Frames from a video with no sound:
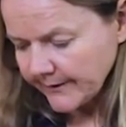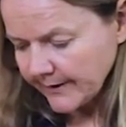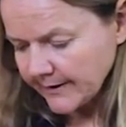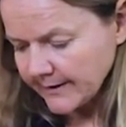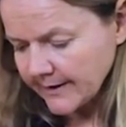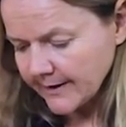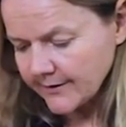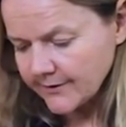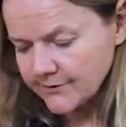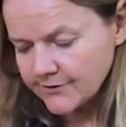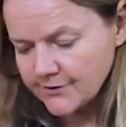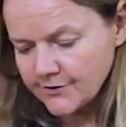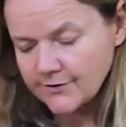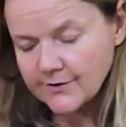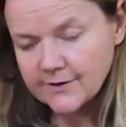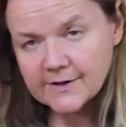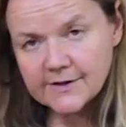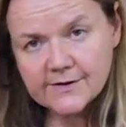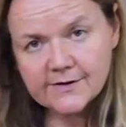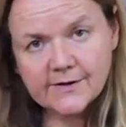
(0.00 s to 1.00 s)
Now to
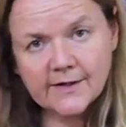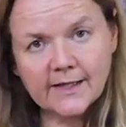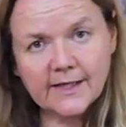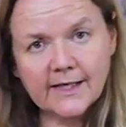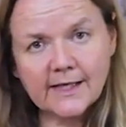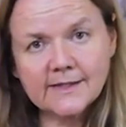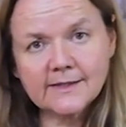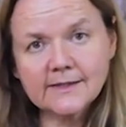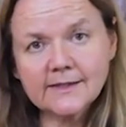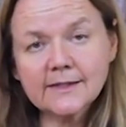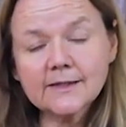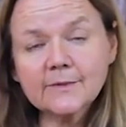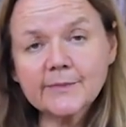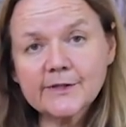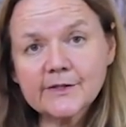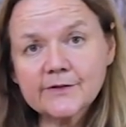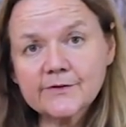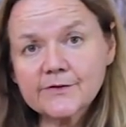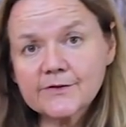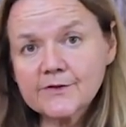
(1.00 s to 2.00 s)
this, I add a little bit
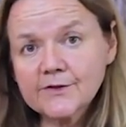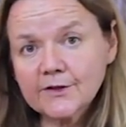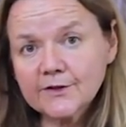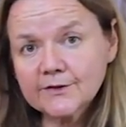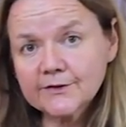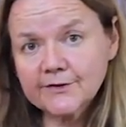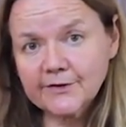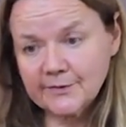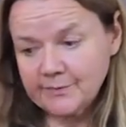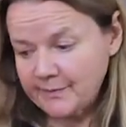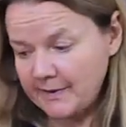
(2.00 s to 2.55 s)
of salt and